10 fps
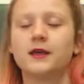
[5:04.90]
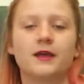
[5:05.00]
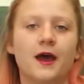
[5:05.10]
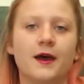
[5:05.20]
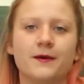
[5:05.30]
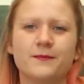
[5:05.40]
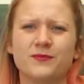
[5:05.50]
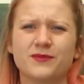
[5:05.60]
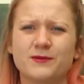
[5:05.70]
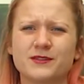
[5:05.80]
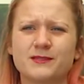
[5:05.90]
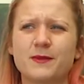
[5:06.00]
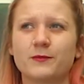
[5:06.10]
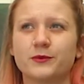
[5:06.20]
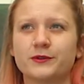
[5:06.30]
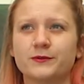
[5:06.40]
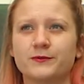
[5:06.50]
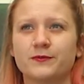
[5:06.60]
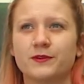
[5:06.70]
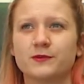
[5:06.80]
There was a speckworm
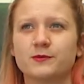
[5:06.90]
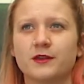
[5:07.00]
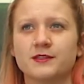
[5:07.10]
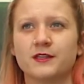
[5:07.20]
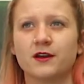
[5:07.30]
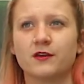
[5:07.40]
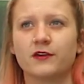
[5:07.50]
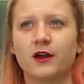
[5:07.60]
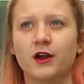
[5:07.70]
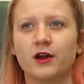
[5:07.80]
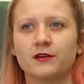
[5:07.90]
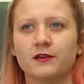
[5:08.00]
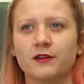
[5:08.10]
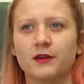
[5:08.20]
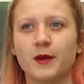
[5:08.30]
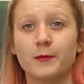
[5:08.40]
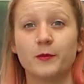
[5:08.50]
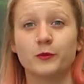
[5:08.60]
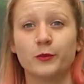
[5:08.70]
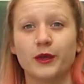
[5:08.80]
that was planted in our front garden that my mum
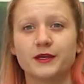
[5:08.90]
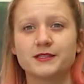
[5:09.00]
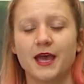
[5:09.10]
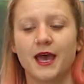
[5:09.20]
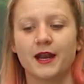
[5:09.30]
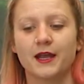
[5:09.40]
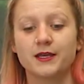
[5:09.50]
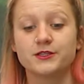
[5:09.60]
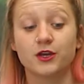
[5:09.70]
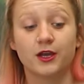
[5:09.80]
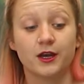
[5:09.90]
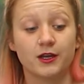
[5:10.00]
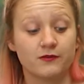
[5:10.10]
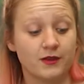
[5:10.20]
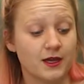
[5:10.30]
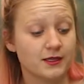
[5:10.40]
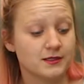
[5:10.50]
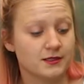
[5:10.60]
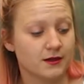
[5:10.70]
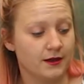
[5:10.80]
had picked, and I took a cutting of that.
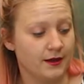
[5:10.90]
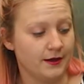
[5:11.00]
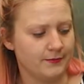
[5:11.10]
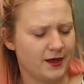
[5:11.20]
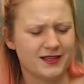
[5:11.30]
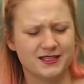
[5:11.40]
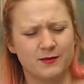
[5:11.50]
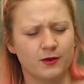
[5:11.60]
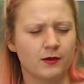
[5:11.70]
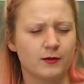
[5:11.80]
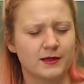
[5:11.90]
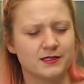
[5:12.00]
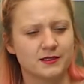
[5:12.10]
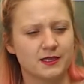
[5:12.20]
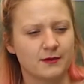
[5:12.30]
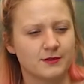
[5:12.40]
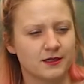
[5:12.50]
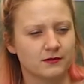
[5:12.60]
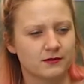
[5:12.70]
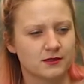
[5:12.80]
I had to keep on coming back down to Cape Town
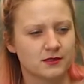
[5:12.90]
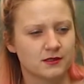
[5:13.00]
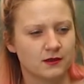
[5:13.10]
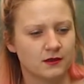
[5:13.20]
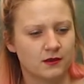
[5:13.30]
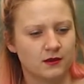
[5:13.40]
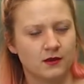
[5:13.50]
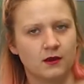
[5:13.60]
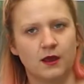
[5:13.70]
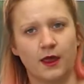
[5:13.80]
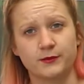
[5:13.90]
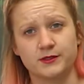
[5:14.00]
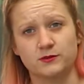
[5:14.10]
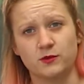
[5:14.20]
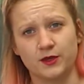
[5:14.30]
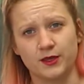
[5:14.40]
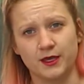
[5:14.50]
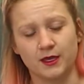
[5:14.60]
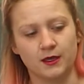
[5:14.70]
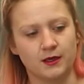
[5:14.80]
because I was still
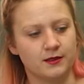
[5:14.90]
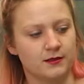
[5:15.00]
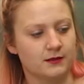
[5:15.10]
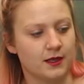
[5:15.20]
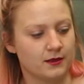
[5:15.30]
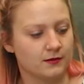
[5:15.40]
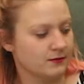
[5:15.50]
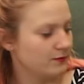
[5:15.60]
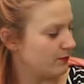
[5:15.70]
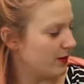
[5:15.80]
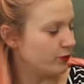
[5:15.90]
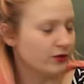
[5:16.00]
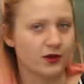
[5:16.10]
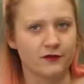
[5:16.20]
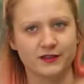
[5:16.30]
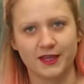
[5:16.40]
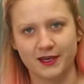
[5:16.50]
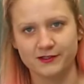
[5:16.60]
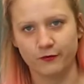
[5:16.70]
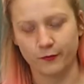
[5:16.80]
working, and like people were looking after the
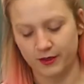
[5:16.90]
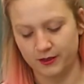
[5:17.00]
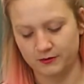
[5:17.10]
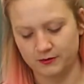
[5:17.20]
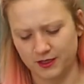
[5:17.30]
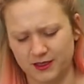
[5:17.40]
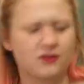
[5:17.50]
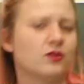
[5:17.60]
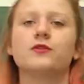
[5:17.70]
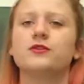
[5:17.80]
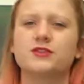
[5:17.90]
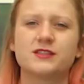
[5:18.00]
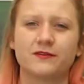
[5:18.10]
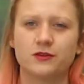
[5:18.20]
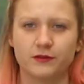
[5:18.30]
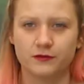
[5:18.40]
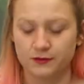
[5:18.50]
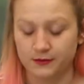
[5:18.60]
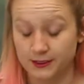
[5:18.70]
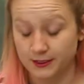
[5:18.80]
cats for me, and like, you know, you have to do
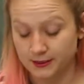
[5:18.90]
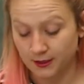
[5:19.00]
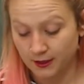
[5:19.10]
these things.